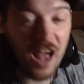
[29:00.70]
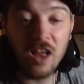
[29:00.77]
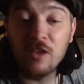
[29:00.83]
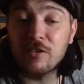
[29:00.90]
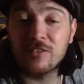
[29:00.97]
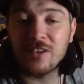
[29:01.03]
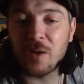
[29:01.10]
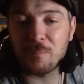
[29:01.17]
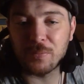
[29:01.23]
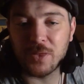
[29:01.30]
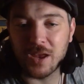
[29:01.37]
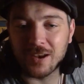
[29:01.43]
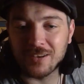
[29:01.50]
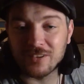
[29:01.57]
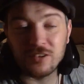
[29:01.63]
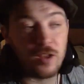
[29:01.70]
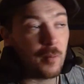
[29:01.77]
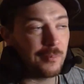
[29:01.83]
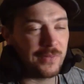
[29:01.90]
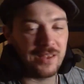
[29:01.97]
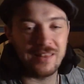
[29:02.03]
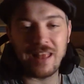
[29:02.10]

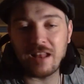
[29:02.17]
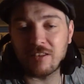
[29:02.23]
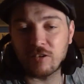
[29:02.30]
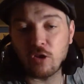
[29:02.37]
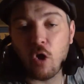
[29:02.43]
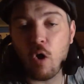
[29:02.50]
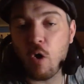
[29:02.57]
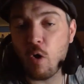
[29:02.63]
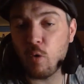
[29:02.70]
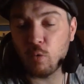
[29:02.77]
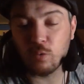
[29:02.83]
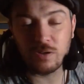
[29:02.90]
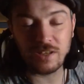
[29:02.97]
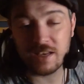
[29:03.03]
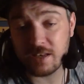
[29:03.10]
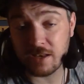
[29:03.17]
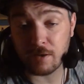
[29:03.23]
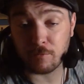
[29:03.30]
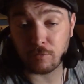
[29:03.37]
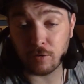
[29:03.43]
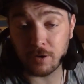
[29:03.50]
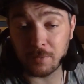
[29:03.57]
something that's totally
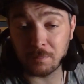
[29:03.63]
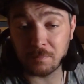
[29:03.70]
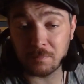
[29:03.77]
different